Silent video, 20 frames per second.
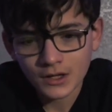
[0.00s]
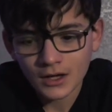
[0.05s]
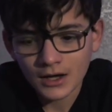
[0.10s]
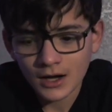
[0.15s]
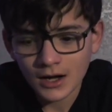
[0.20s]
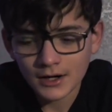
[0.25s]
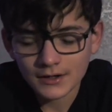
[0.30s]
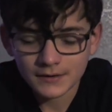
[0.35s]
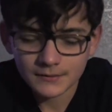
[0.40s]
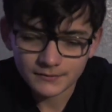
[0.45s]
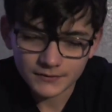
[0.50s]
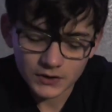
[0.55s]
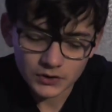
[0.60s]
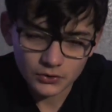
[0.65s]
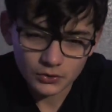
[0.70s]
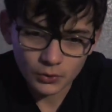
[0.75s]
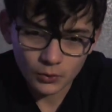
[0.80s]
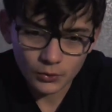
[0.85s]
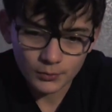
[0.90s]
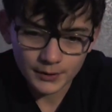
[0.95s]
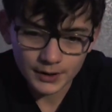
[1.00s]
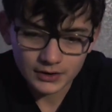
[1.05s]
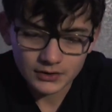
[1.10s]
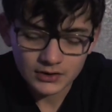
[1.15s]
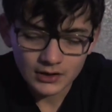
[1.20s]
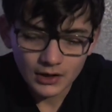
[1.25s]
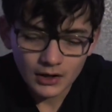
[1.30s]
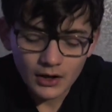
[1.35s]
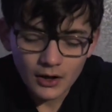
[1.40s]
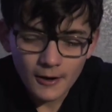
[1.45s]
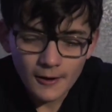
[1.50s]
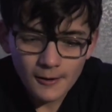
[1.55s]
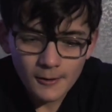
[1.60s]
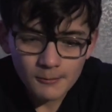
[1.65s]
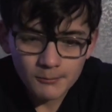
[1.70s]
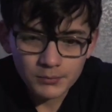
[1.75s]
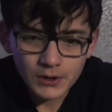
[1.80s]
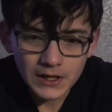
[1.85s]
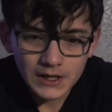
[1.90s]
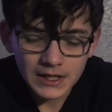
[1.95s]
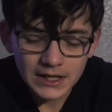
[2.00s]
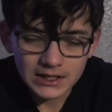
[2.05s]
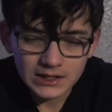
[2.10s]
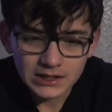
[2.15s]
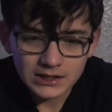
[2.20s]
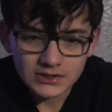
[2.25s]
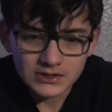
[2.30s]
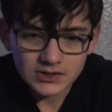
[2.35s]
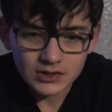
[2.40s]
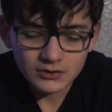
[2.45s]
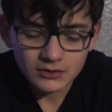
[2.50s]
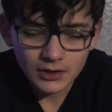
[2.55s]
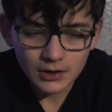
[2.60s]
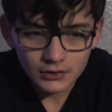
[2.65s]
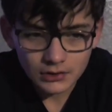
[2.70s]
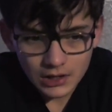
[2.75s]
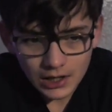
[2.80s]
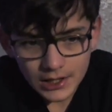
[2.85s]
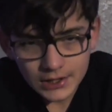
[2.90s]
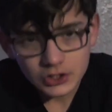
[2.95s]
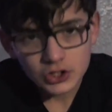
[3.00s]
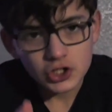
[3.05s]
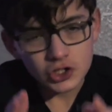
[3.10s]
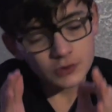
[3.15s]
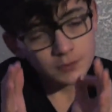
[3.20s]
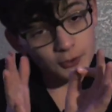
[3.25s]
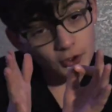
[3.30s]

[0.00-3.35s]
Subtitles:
kind of in an orbit, but it is aligned just